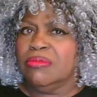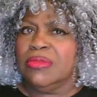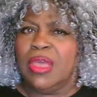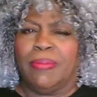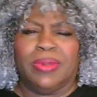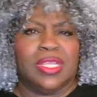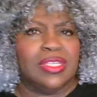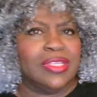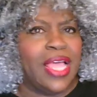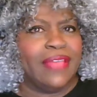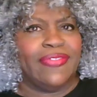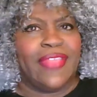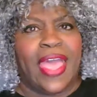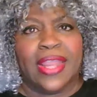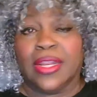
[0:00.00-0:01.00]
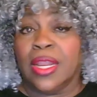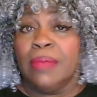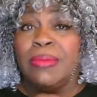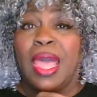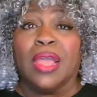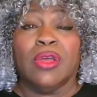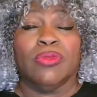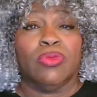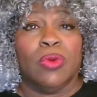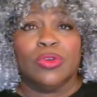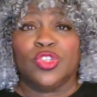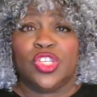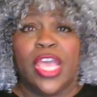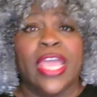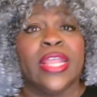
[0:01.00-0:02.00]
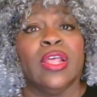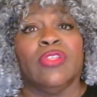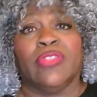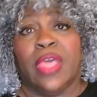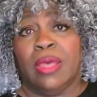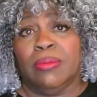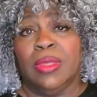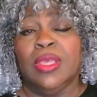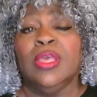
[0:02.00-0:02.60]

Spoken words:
companies like that, and I'm not going to throw shade on them.